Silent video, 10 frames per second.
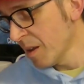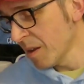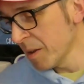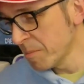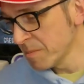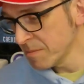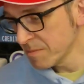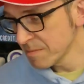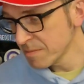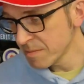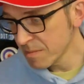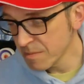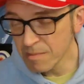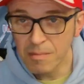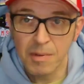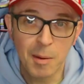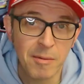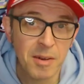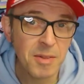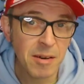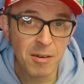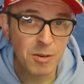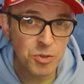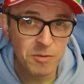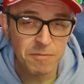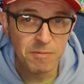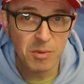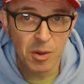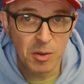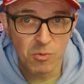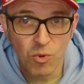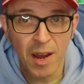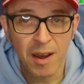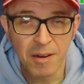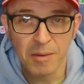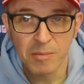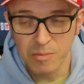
However, there are lots of like rarer